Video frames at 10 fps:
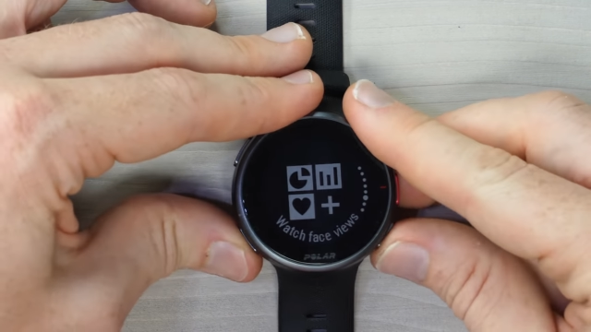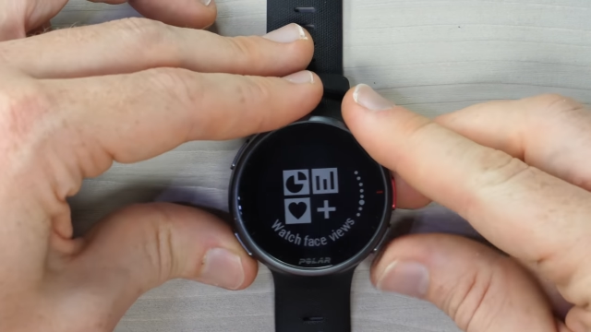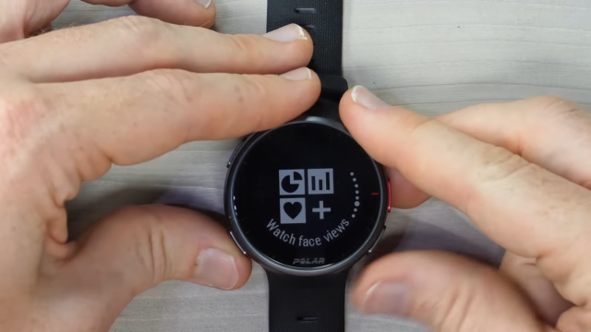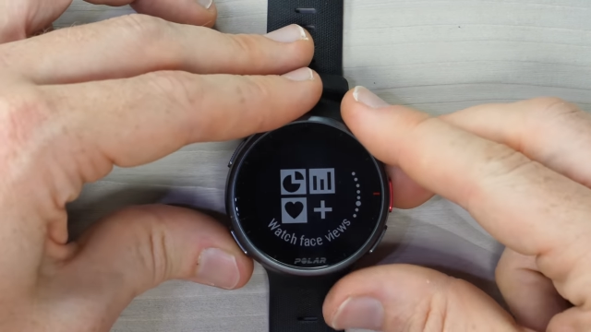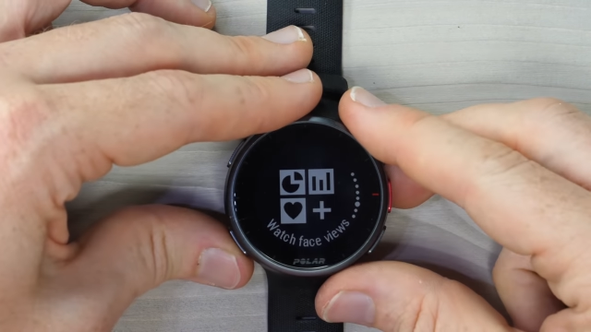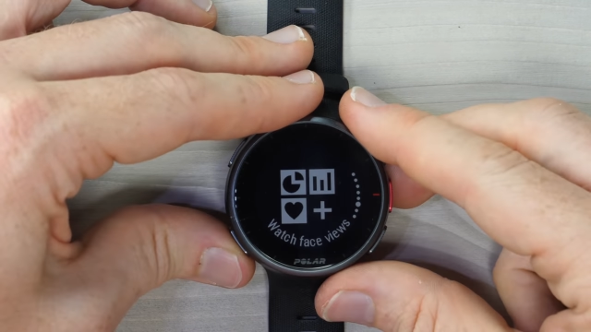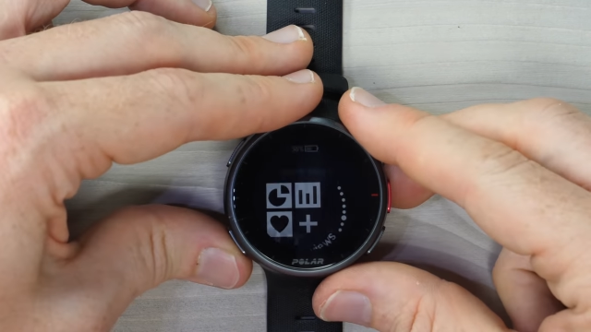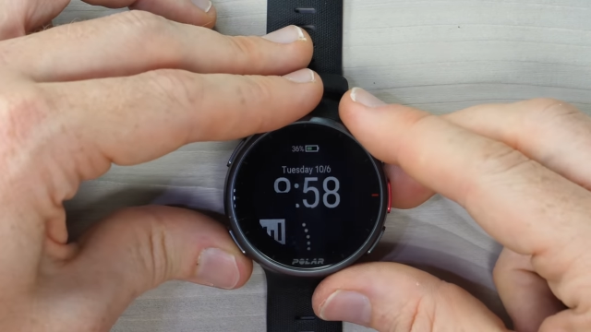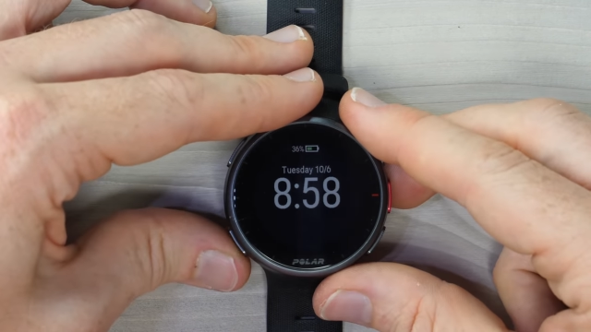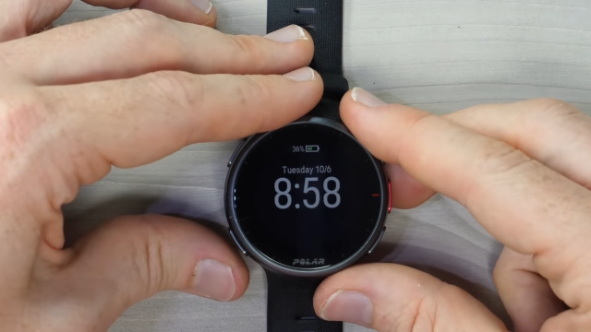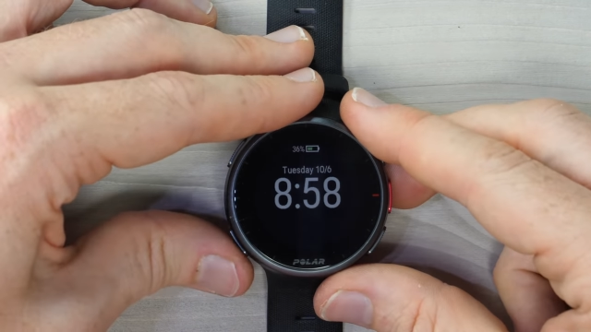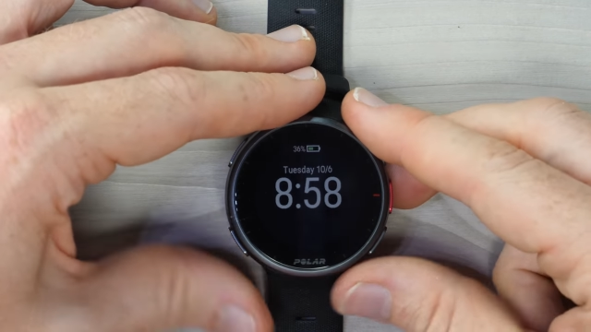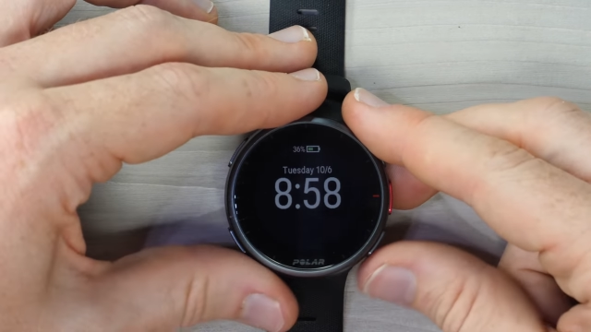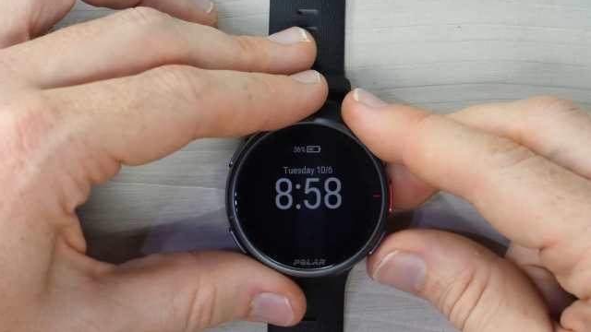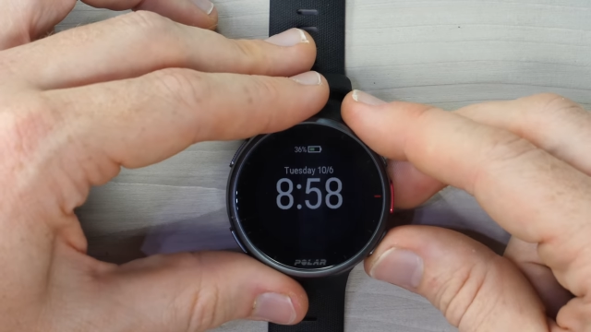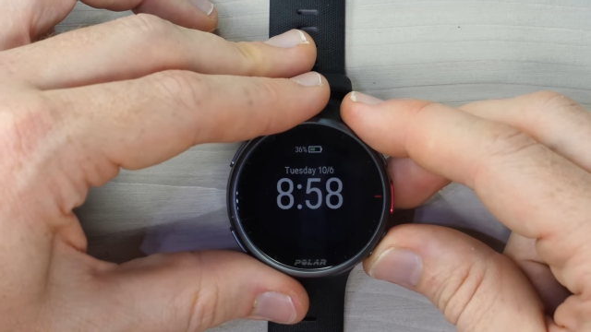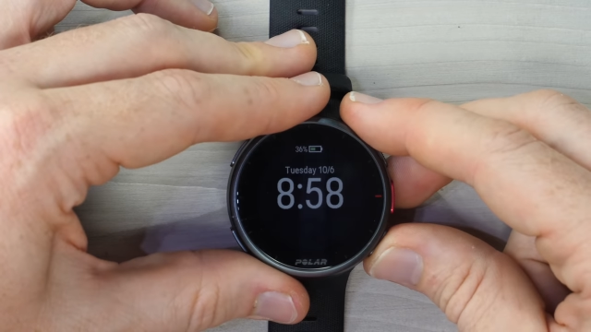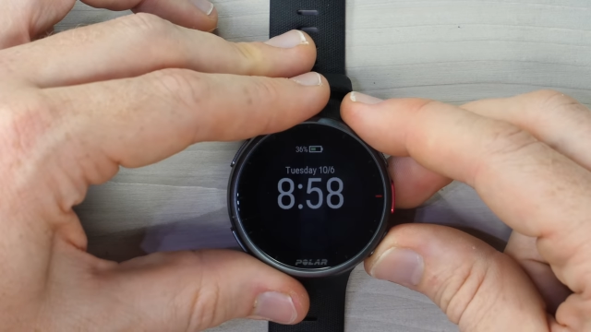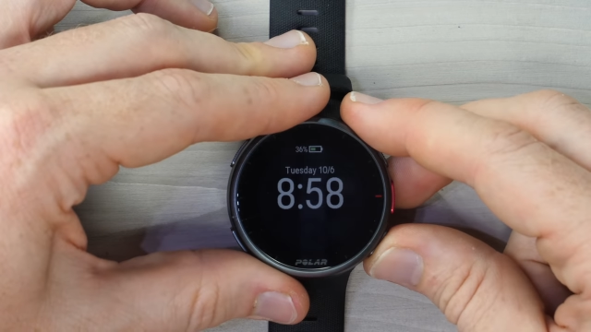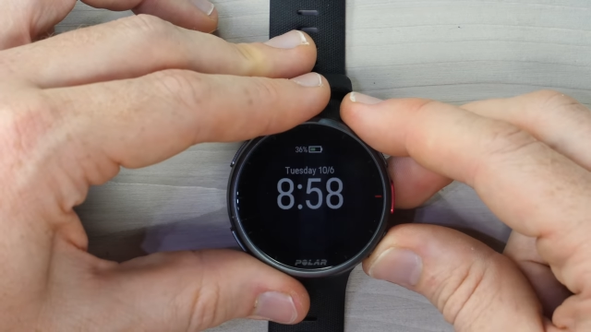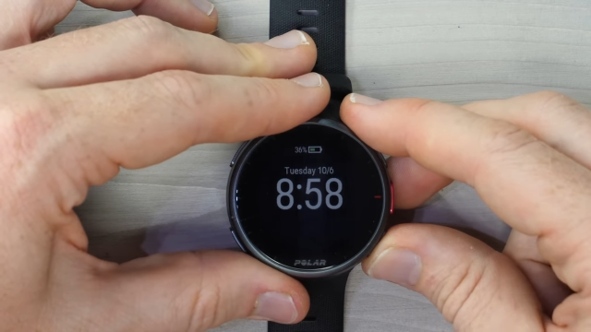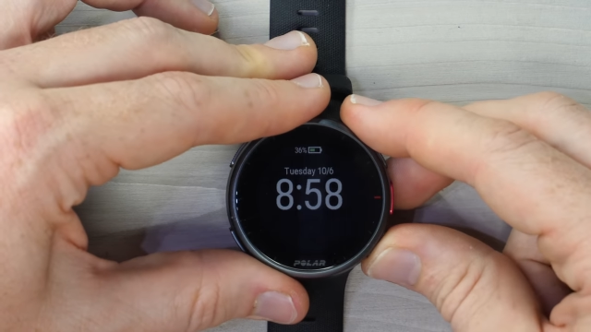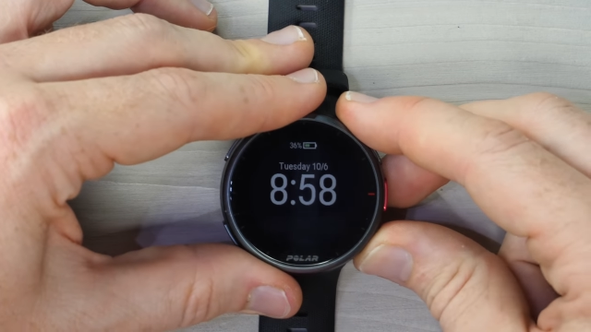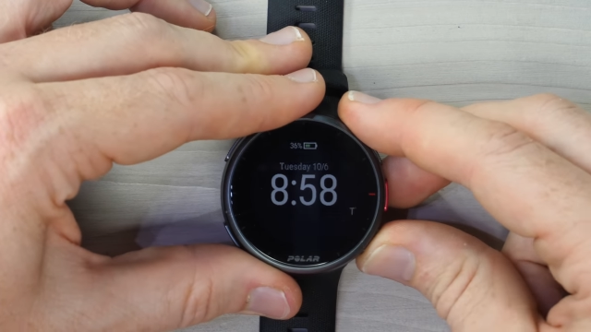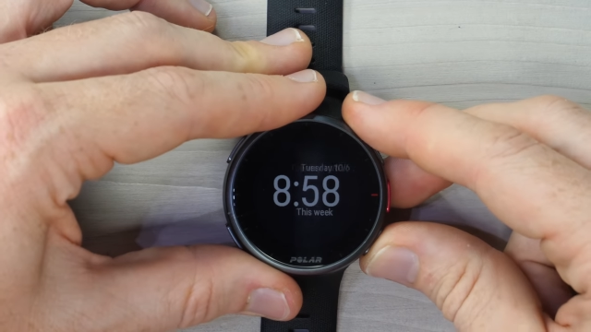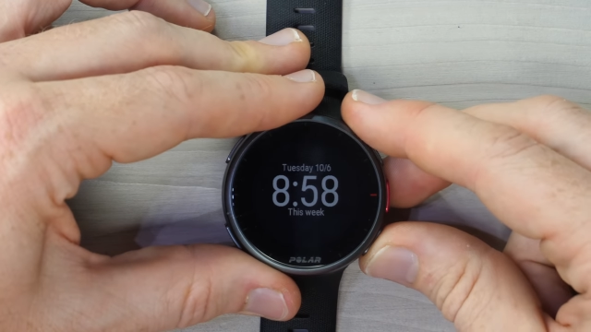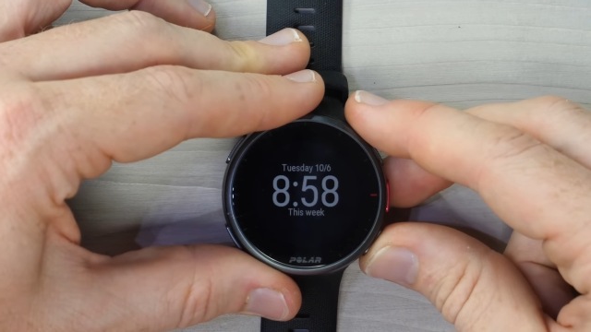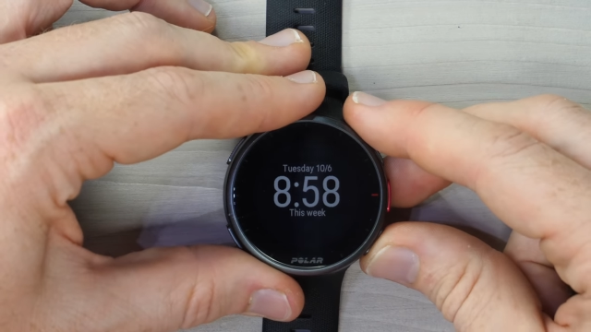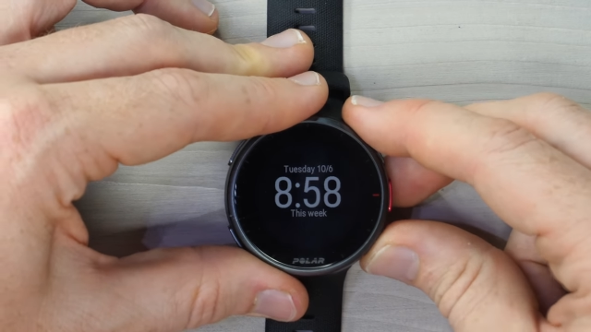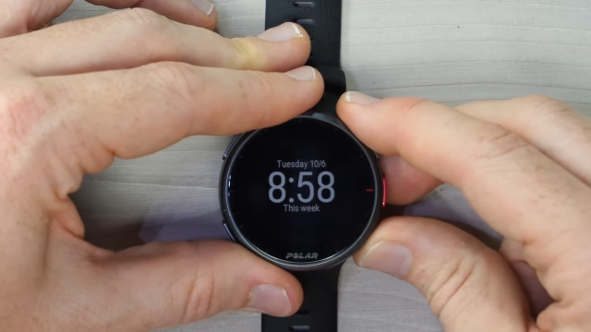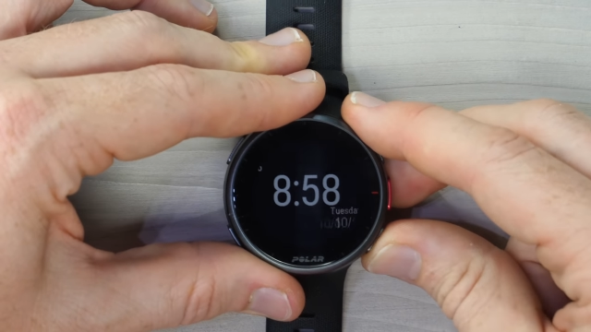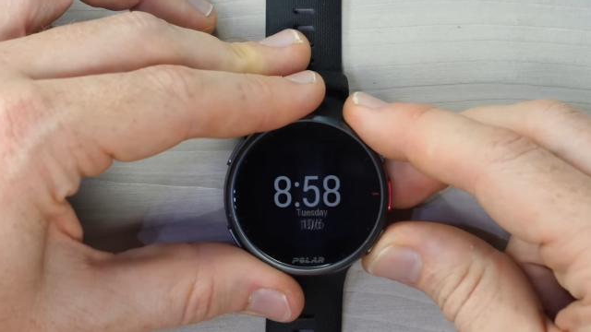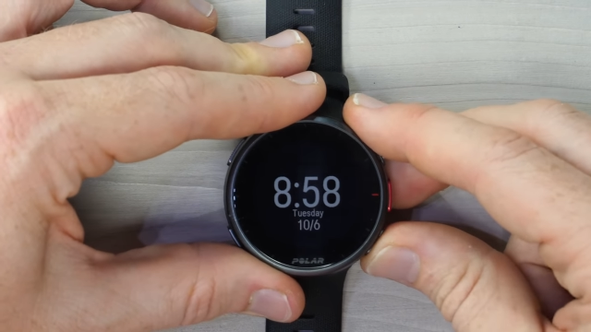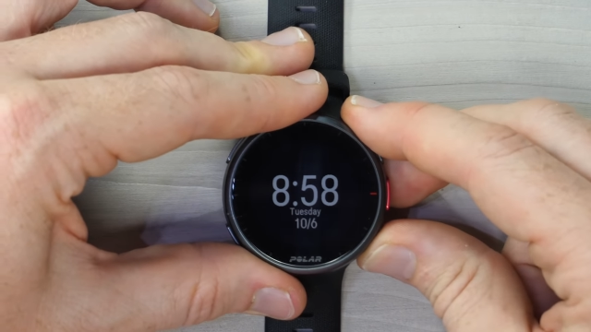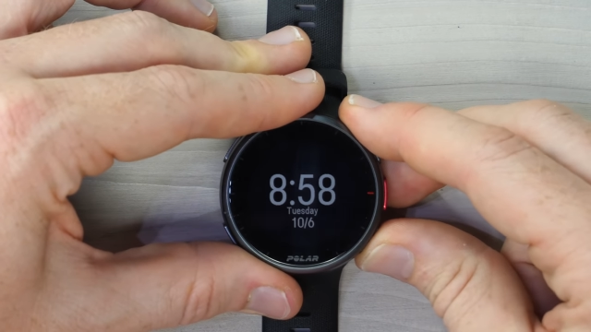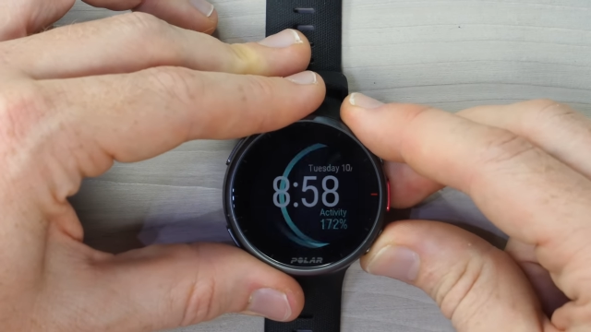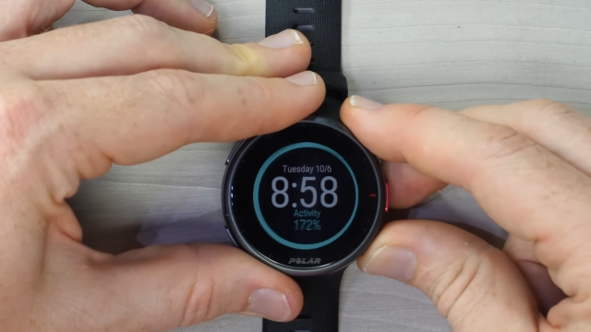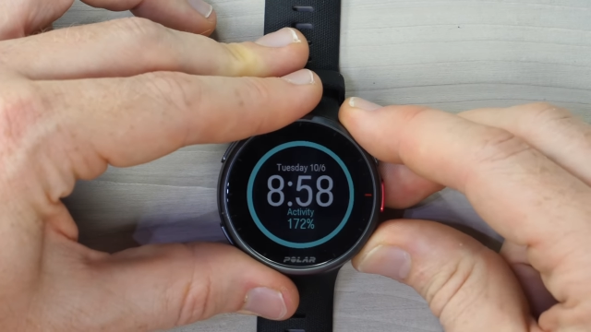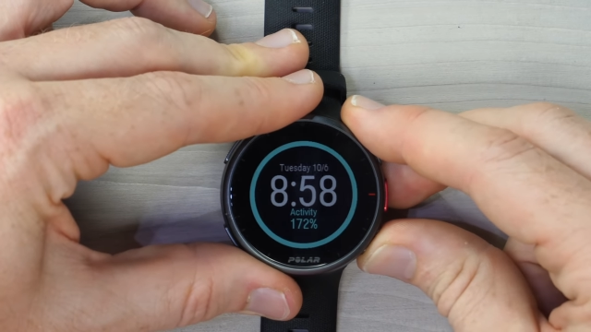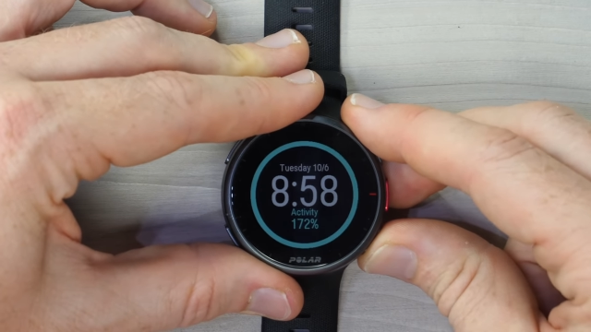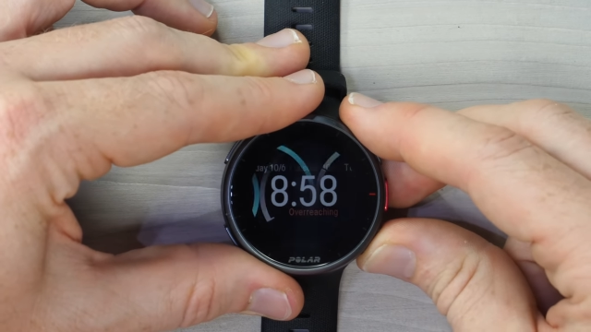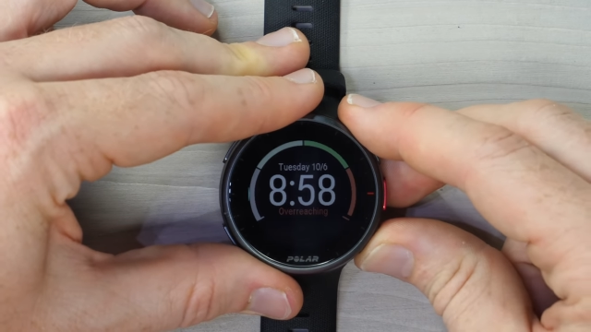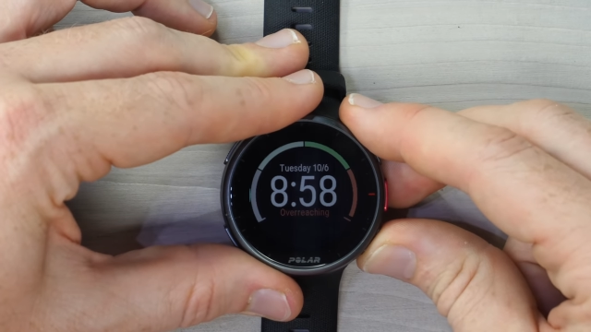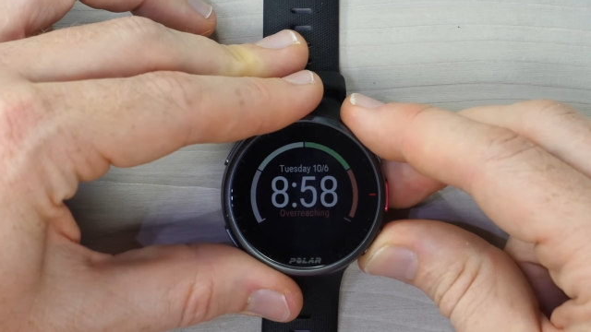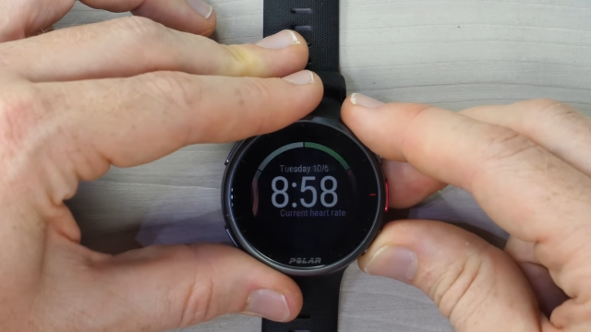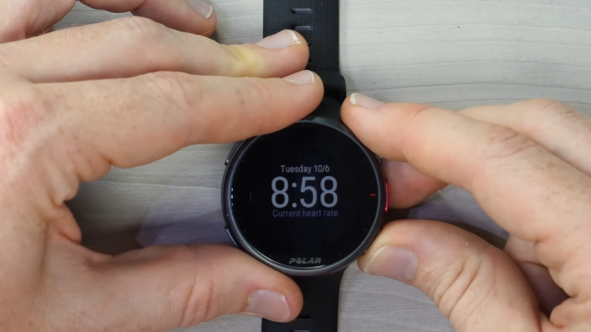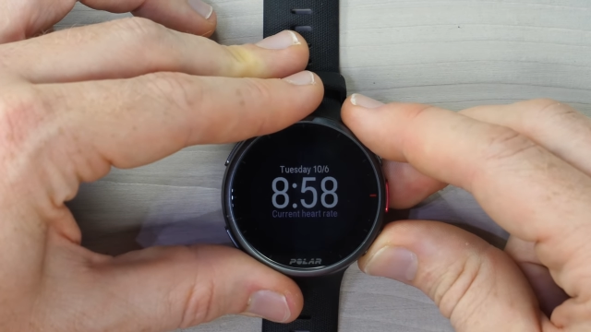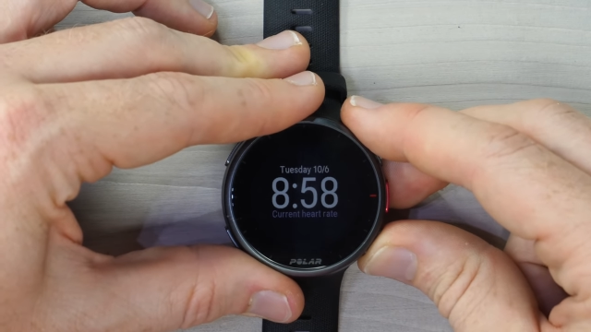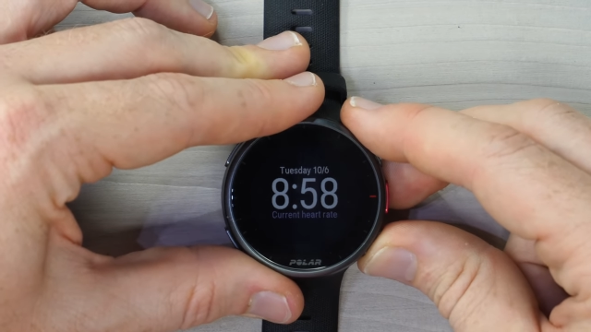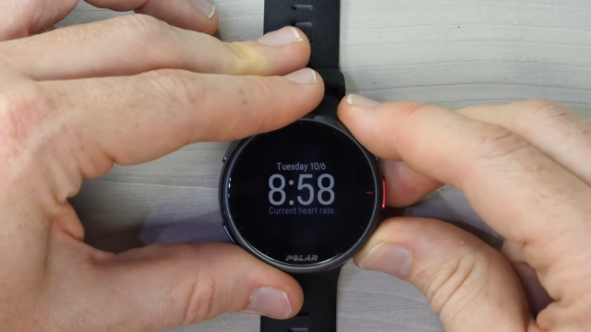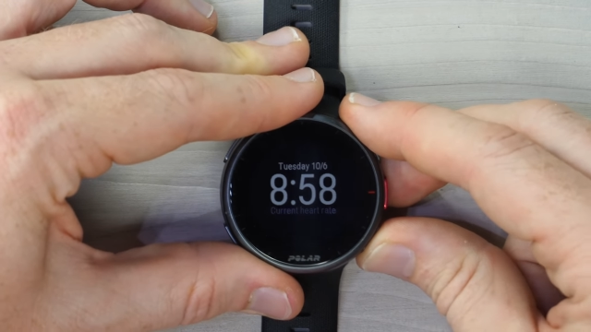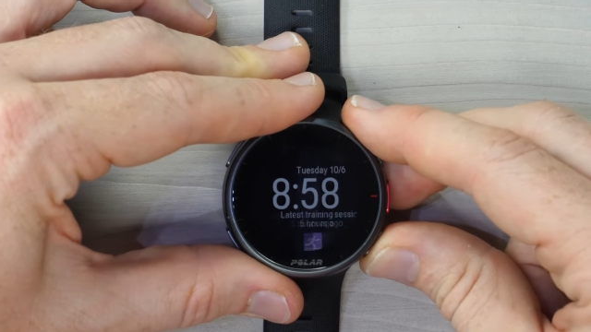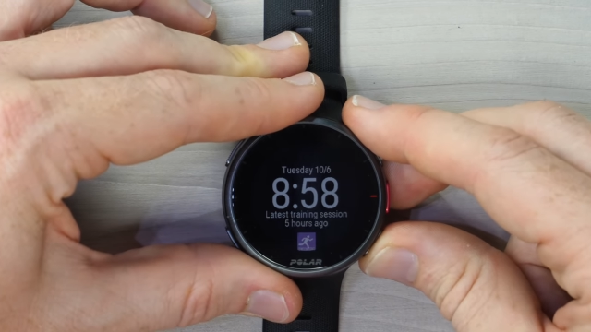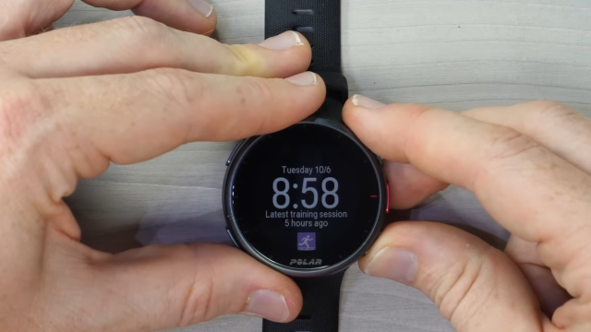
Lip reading: No face is visible, so there are no lips to read.